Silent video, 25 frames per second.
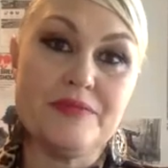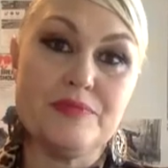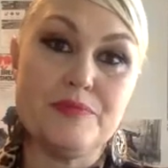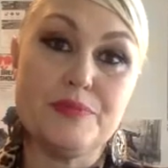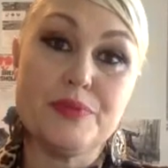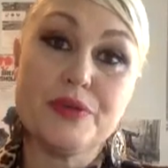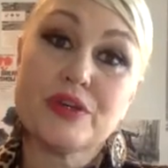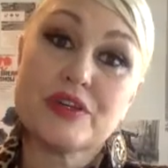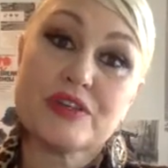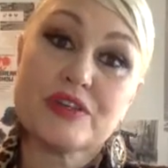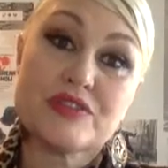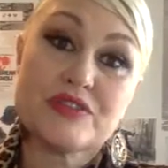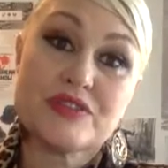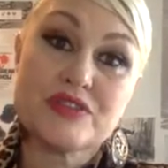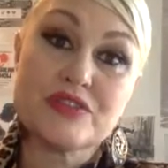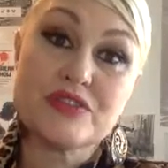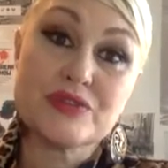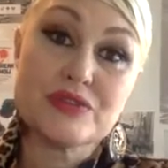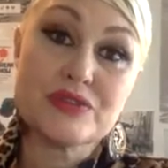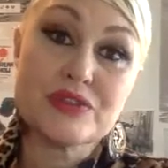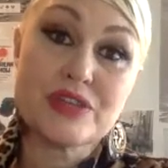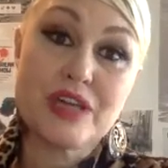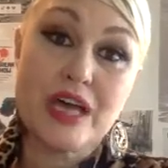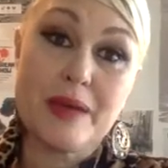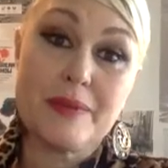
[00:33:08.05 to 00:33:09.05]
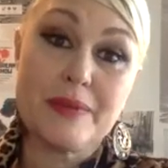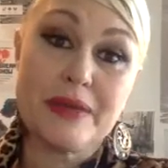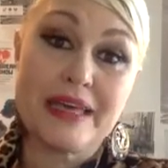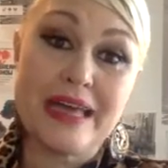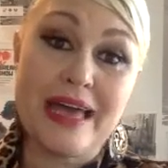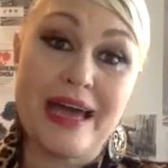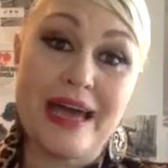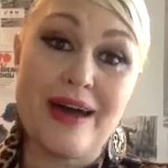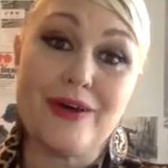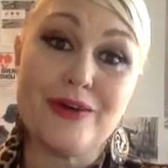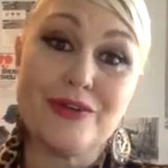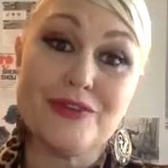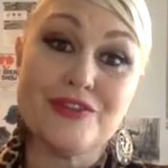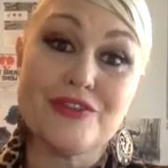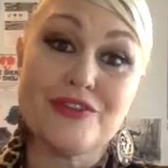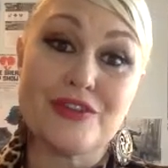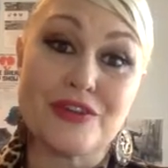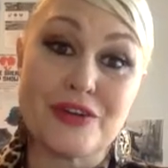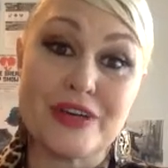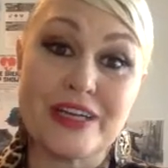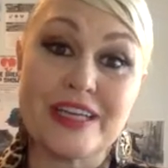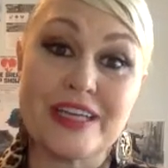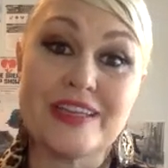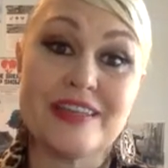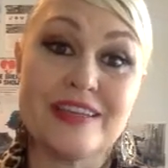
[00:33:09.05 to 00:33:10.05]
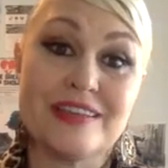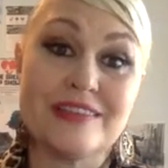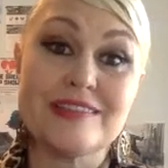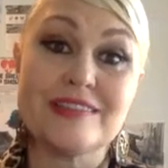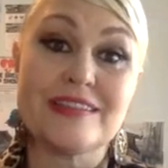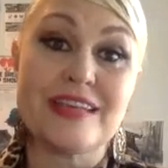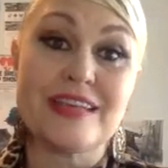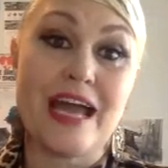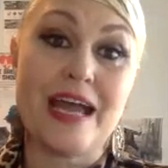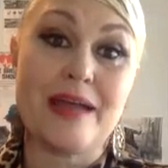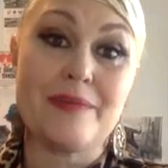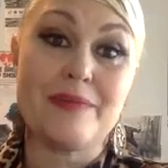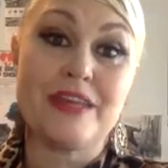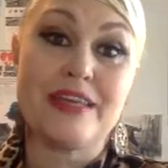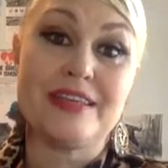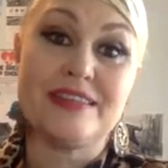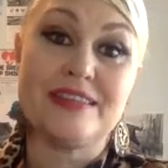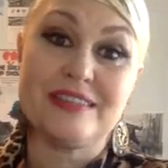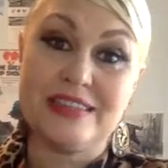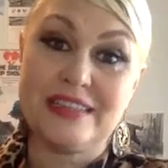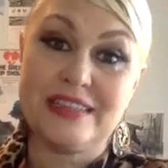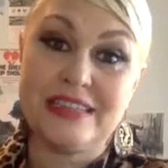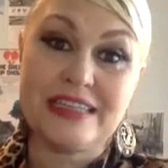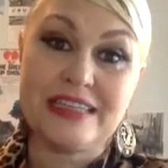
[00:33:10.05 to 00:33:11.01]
books coming out during this time that didn't